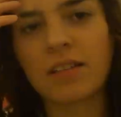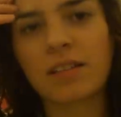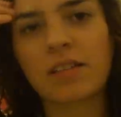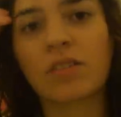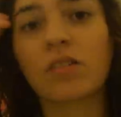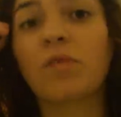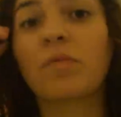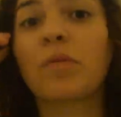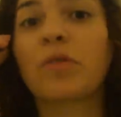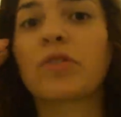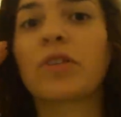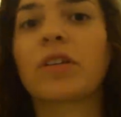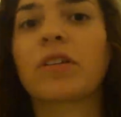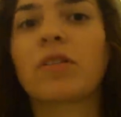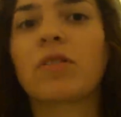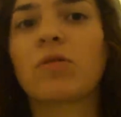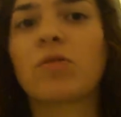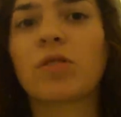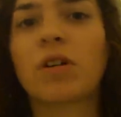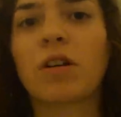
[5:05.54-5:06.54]
The Sound of Music.
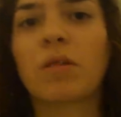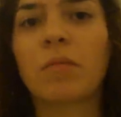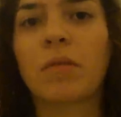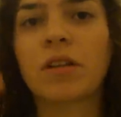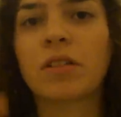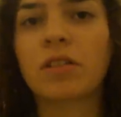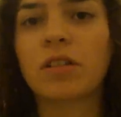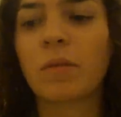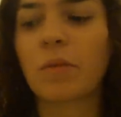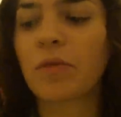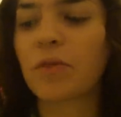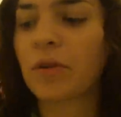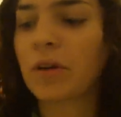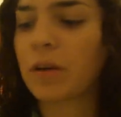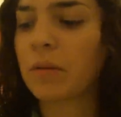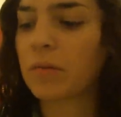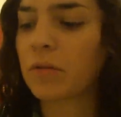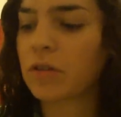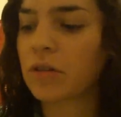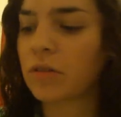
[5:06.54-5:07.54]
Those are my top
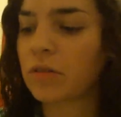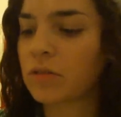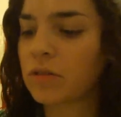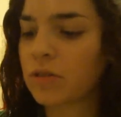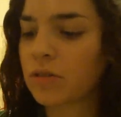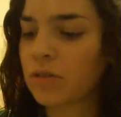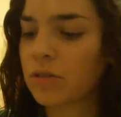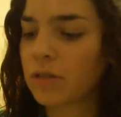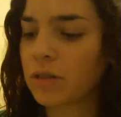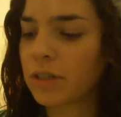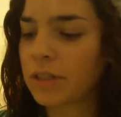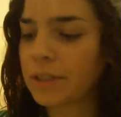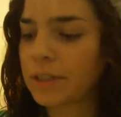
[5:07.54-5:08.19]
three musicals.